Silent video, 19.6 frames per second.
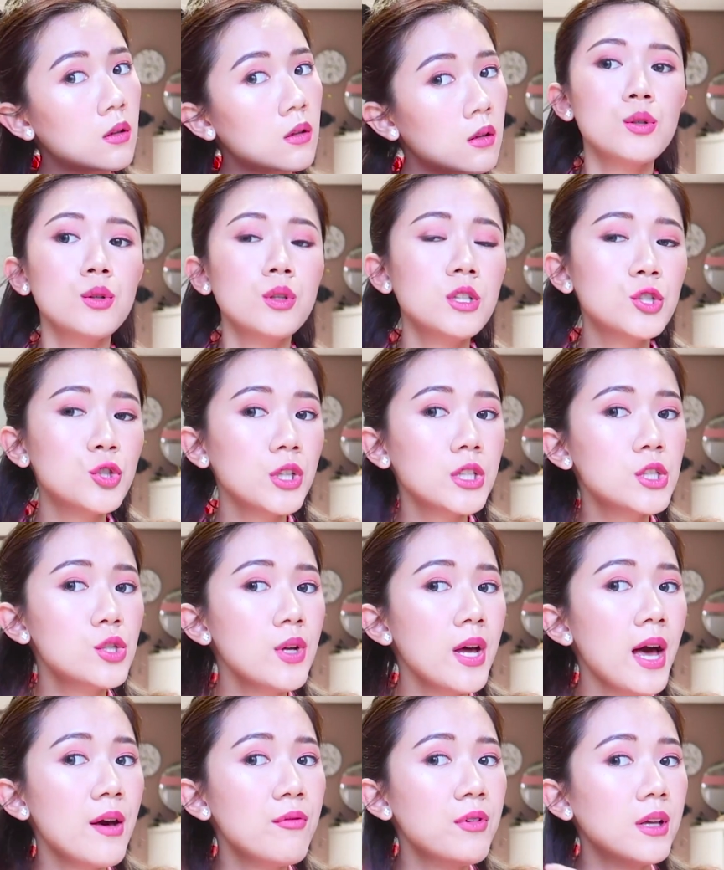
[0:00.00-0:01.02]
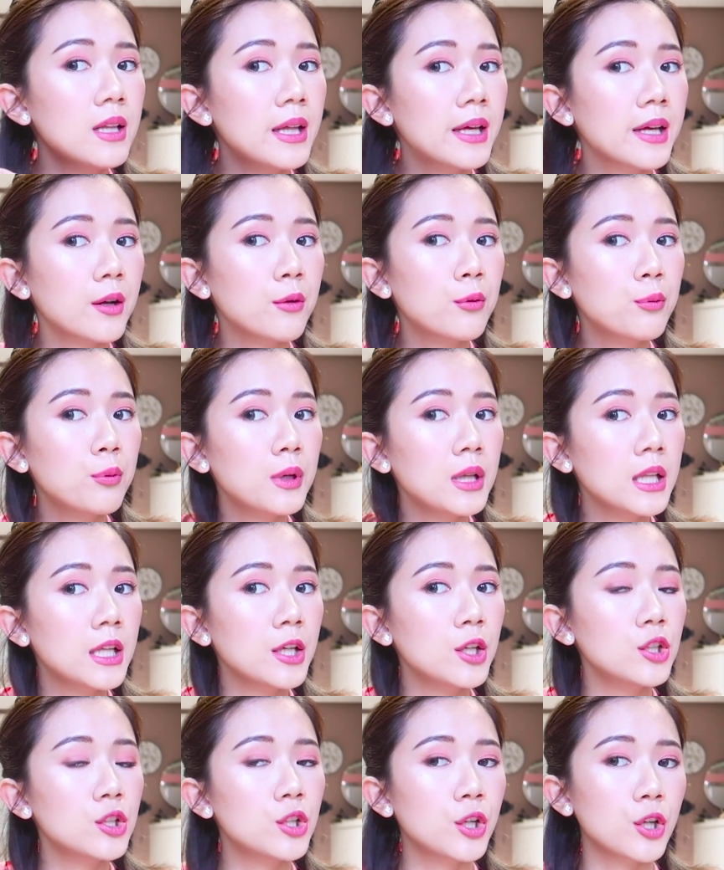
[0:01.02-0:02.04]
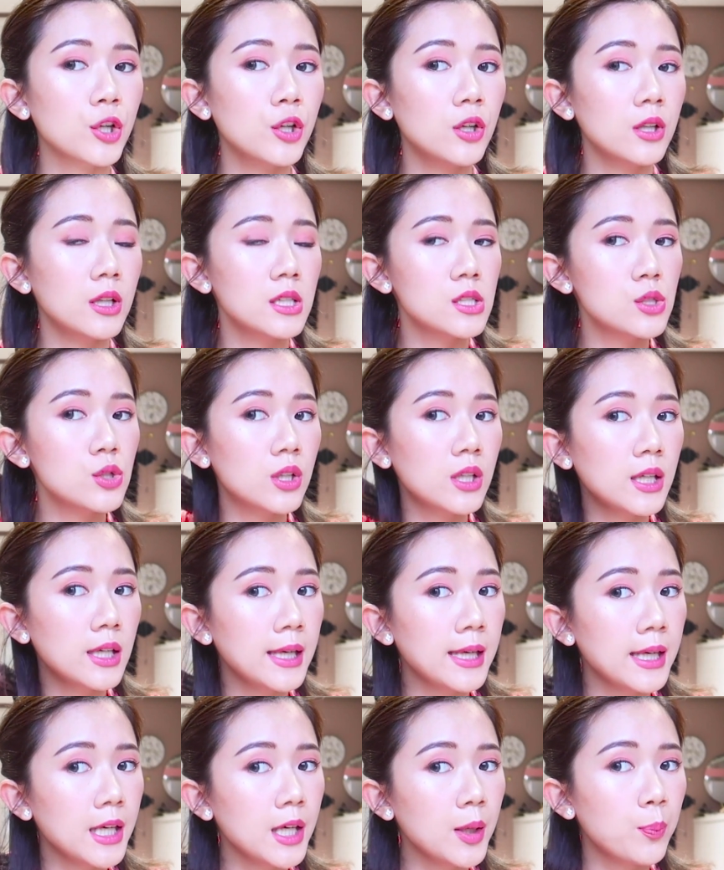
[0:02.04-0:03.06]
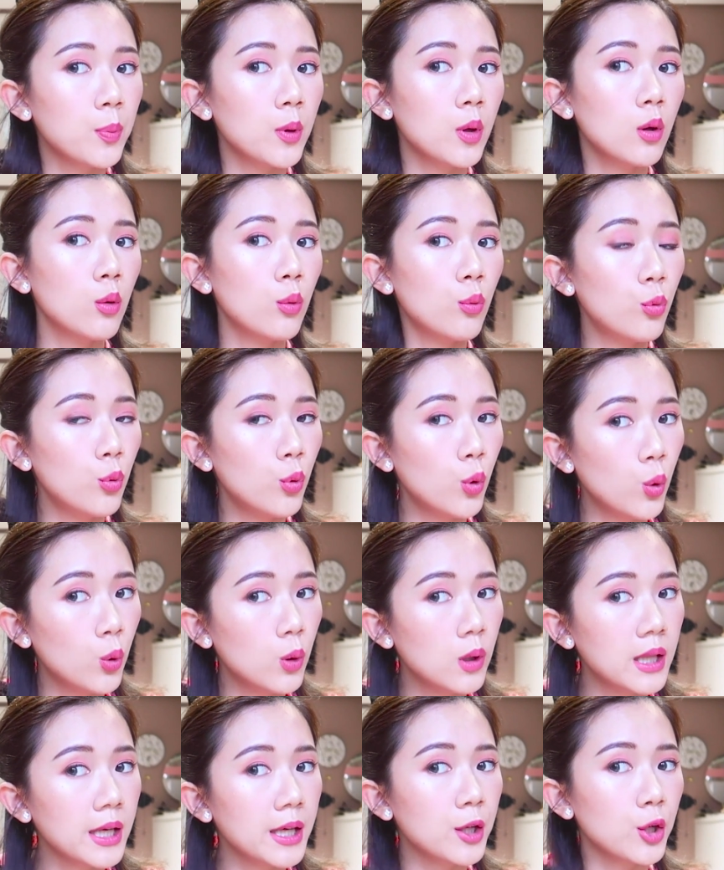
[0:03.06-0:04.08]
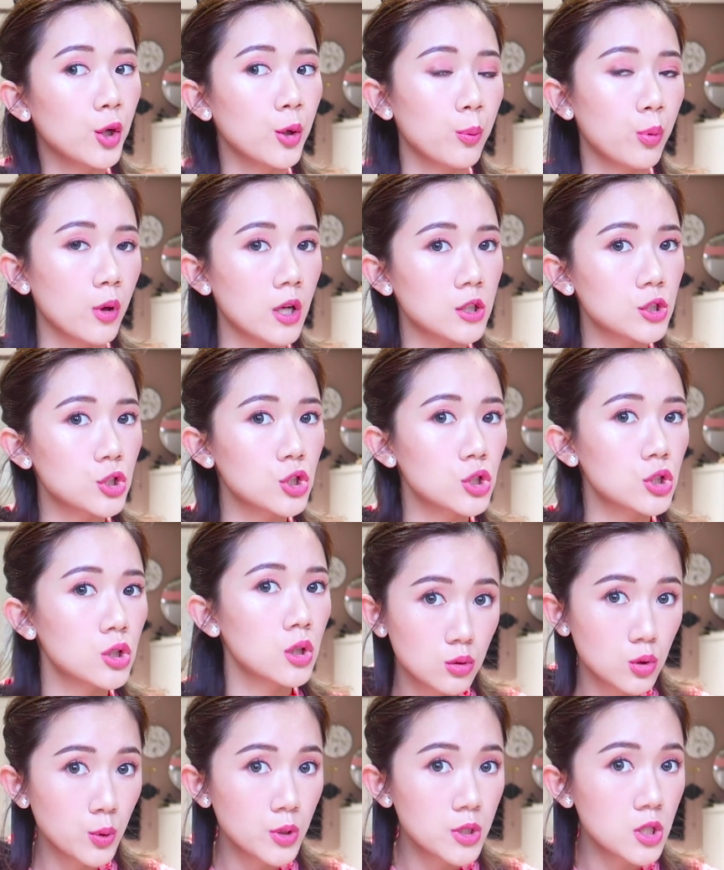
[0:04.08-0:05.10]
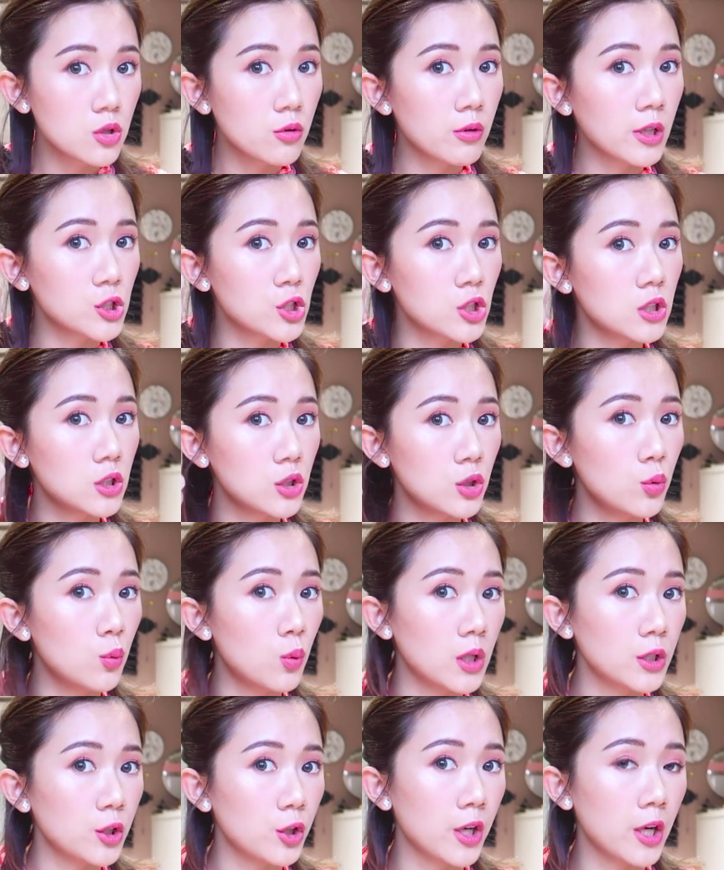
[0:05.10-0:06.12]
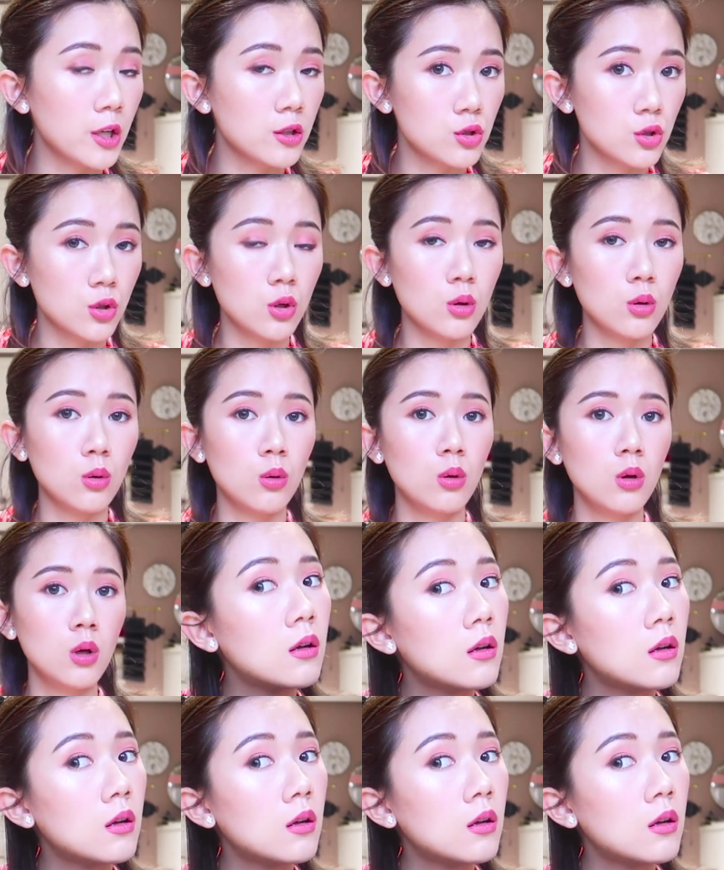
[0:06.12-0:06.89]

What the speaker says: So the trick to having like a really good curl is to keep rolling your brush towards the direction that you want your hair to go.